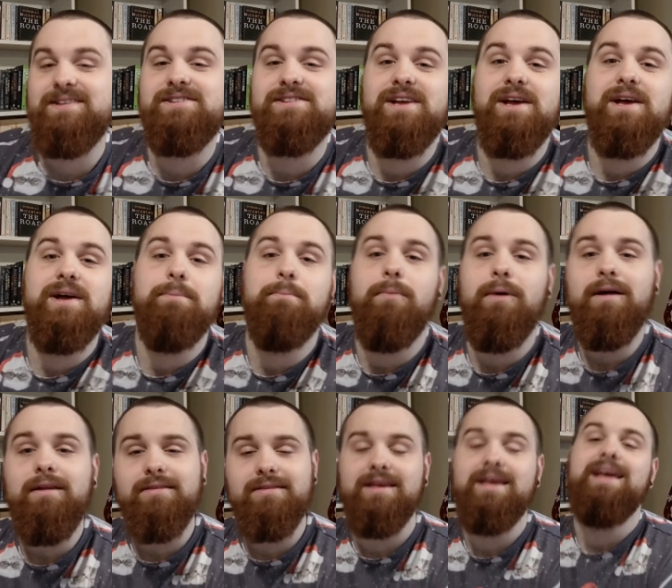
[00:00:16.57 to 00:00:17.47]
this
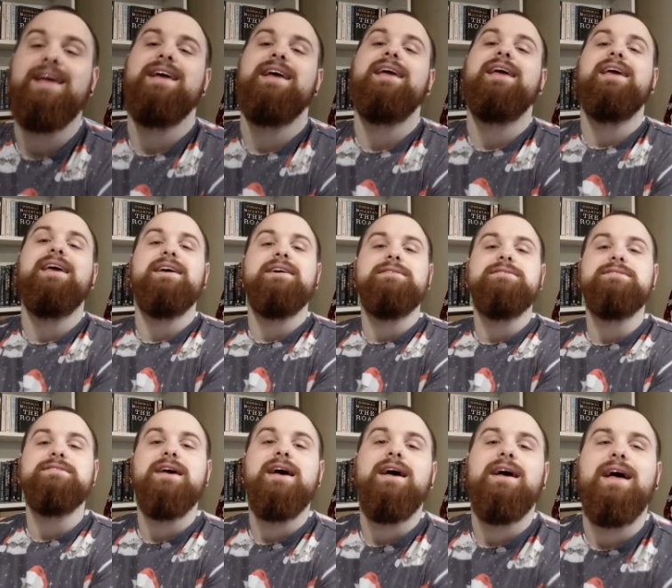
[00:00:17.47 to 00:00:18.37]
month,
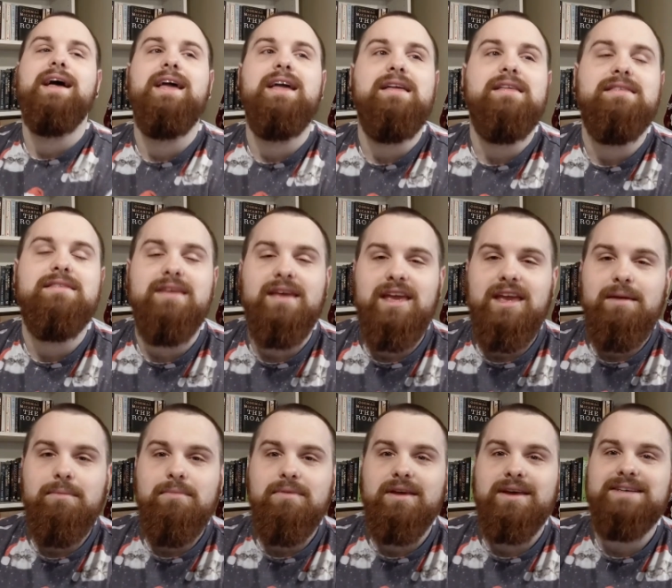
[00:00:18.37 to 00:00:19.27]
is a
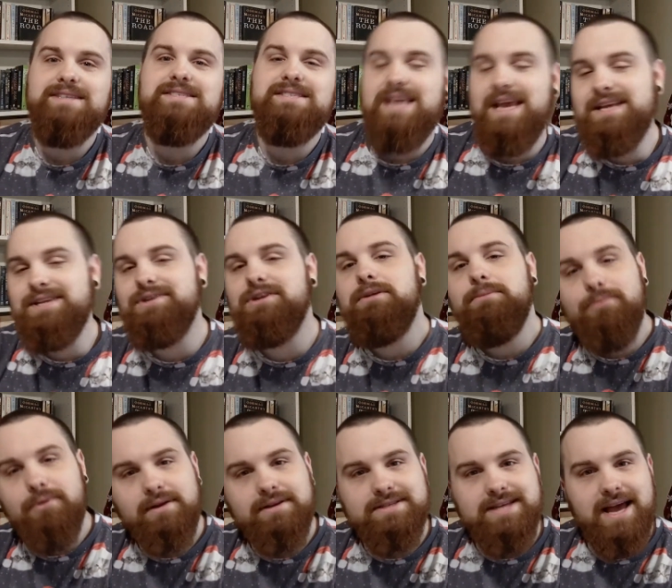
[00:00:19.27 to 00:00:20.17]
themed seasonal
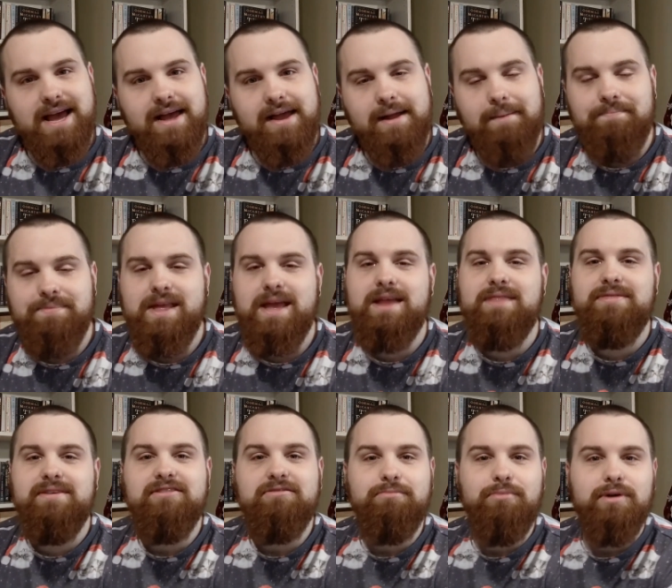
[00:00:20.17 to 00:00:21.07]
book tag.
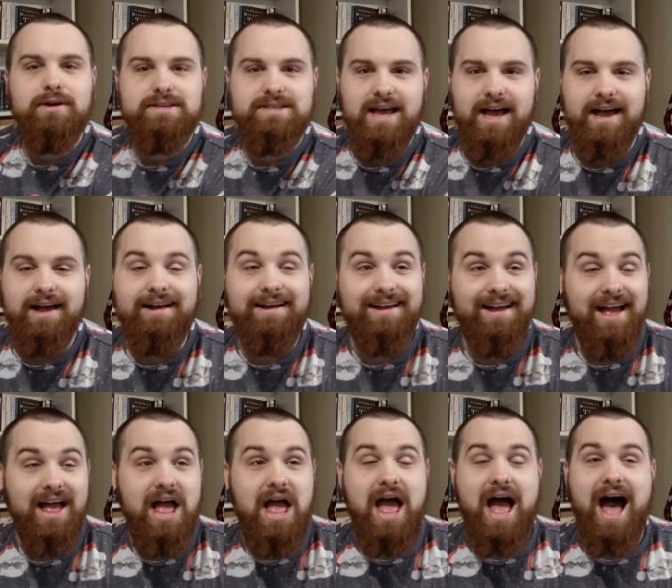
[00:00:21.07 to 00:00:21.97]
And this book tag
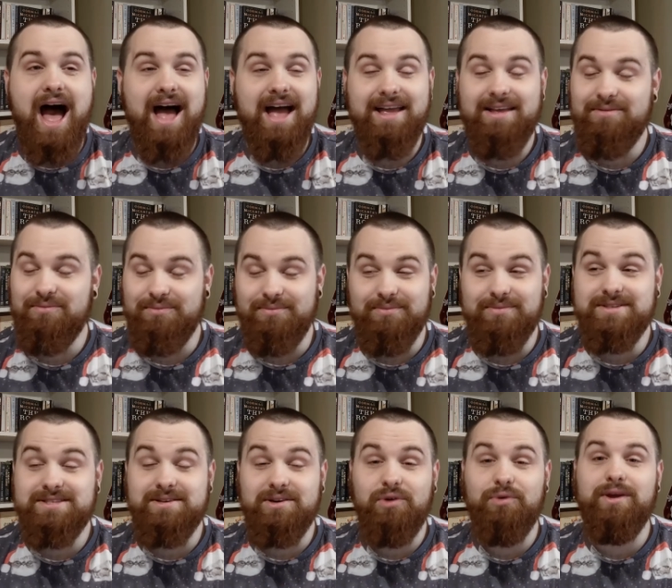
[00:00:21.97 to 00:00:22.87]
I
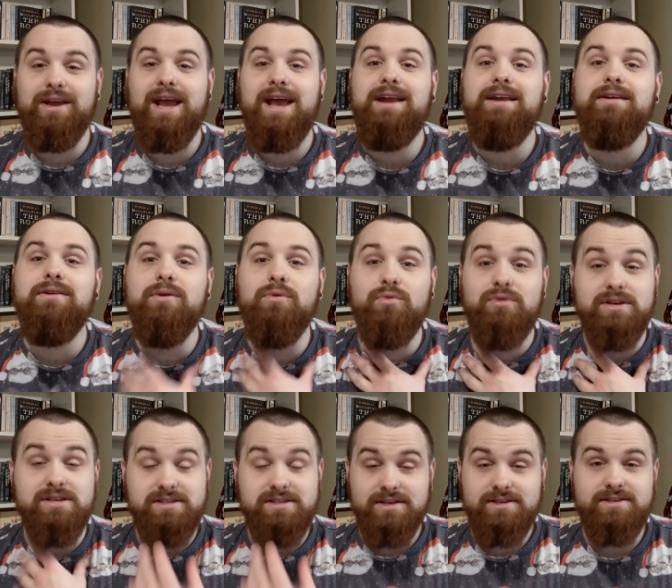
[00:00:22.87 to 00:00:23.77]
was created
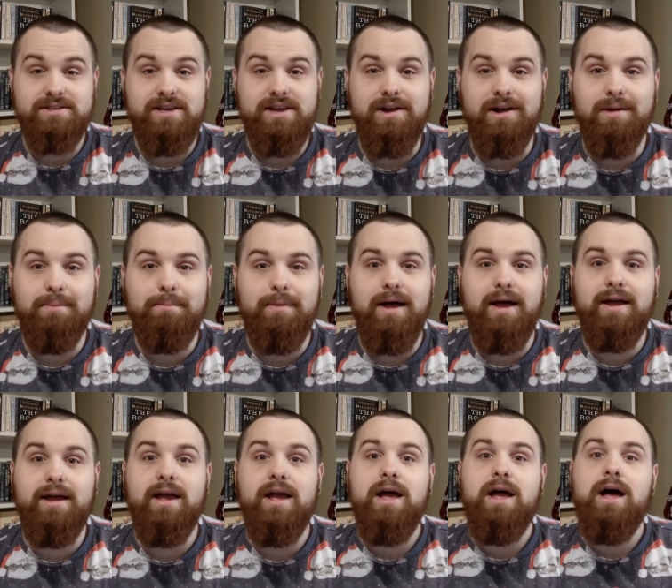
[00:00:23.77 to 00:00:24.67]
just this year
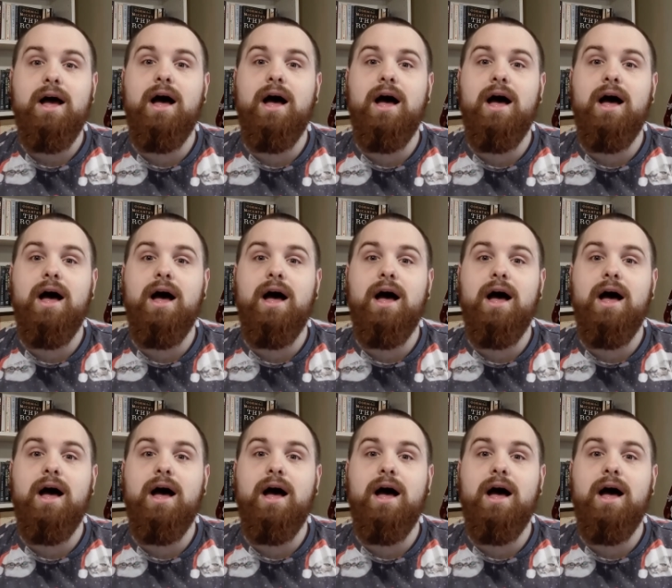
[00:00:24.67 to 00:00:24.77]
by